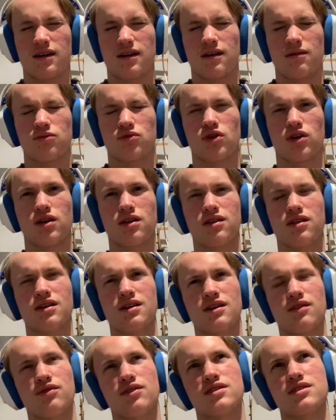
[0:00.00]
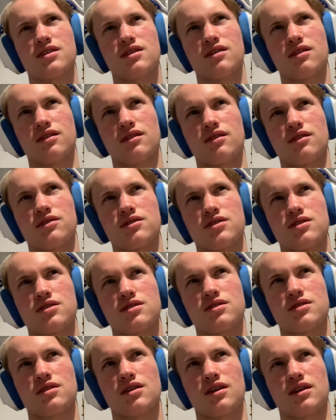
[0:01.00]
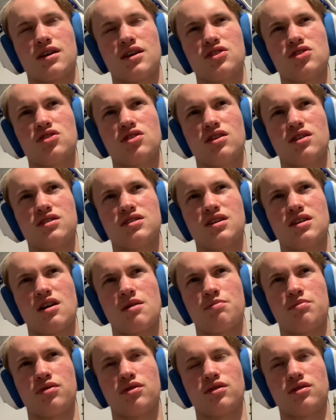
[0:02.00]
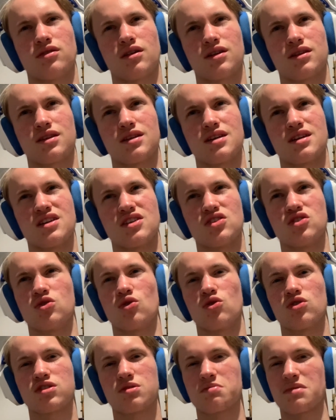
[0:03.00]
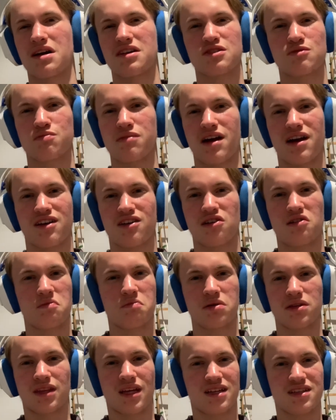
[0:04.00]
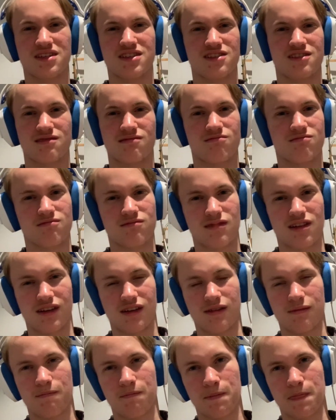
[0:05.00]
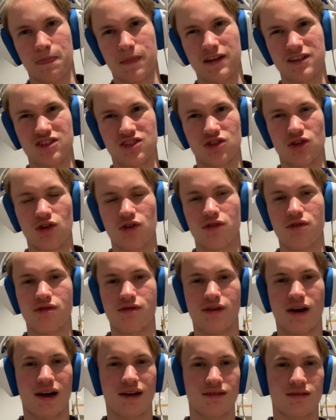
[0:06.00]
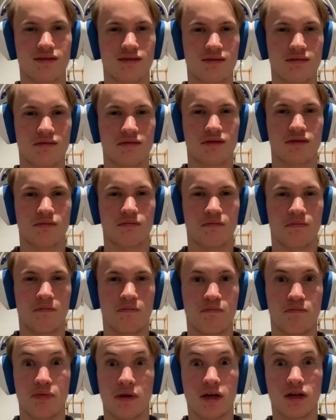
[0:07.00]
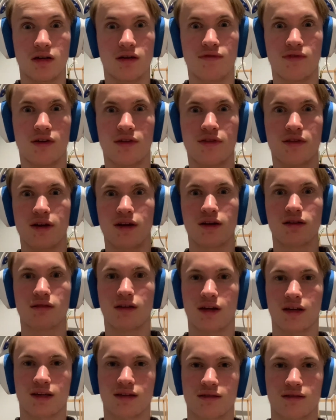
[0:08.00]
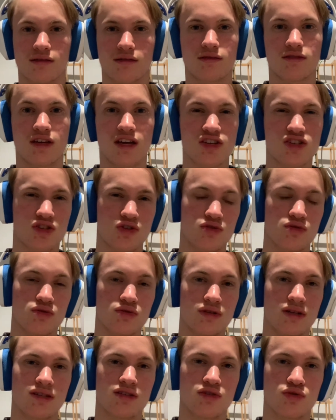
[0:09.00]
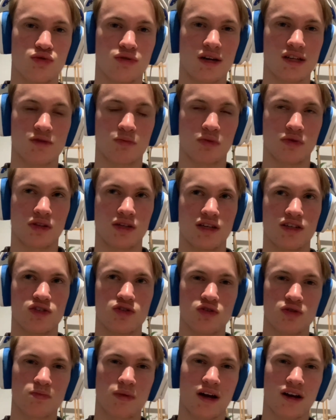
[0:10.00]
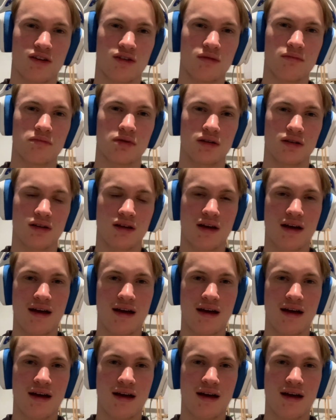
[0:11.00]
I'm trying to think if there's anything else. I guess you could say I put like the exhaust mounts back on, but that's not that big of a thing. Like, yes, you do need to do that to put the exhaust back on, but